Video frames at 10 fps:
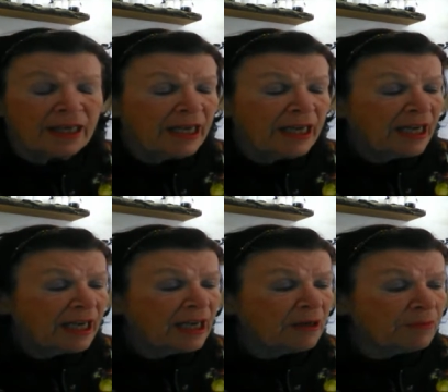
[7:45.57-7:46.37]
um,
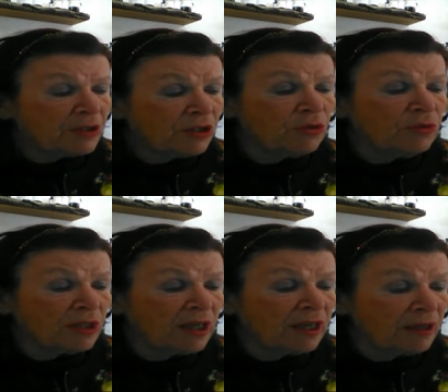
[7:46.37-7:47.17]
to do with
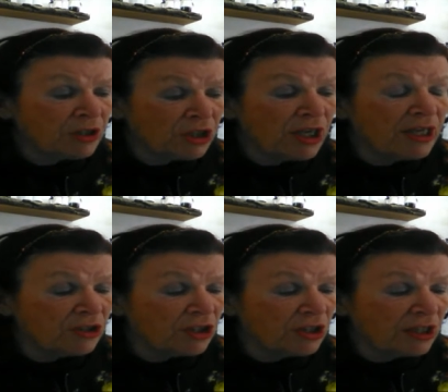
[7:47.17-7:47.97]
climate change
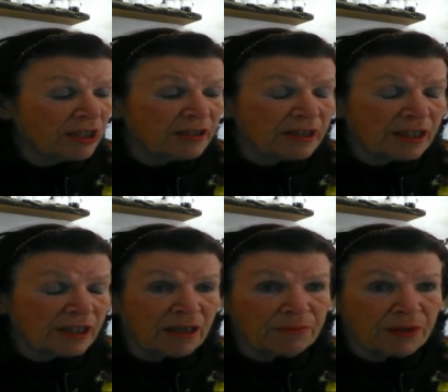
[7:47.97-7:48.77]
is
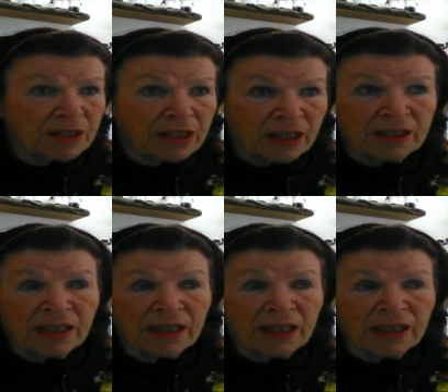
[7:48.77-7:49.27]
um, ticks.